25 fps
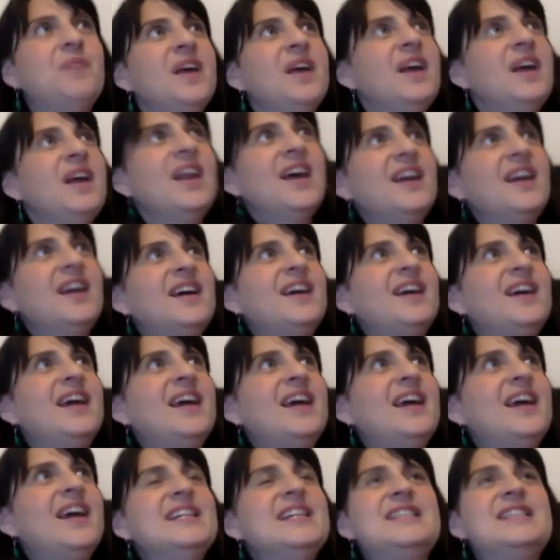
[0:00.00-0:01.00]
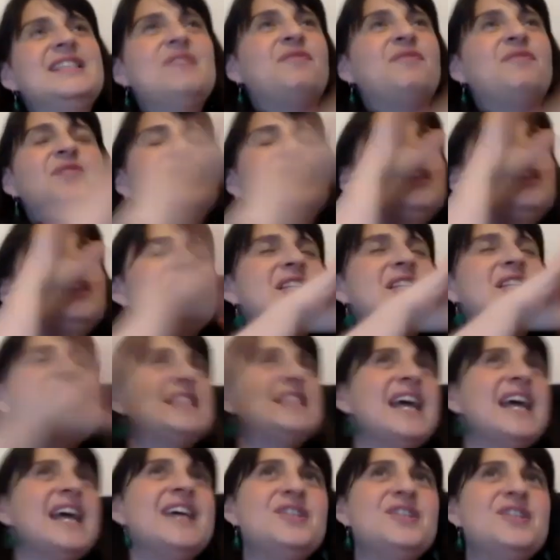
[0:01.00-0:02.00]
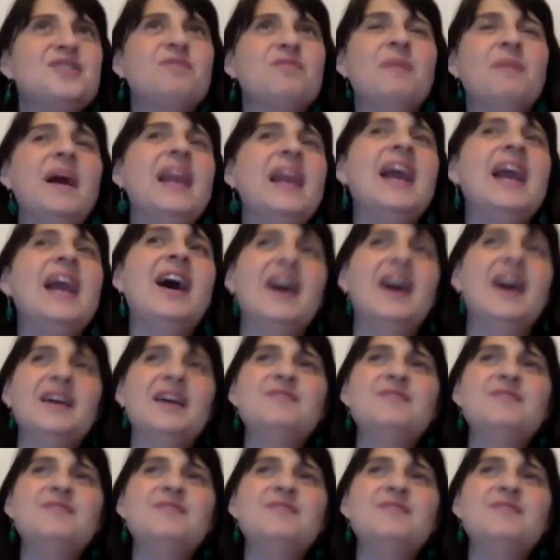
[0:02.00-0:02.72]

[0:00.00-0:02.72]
like in a different stage of my life.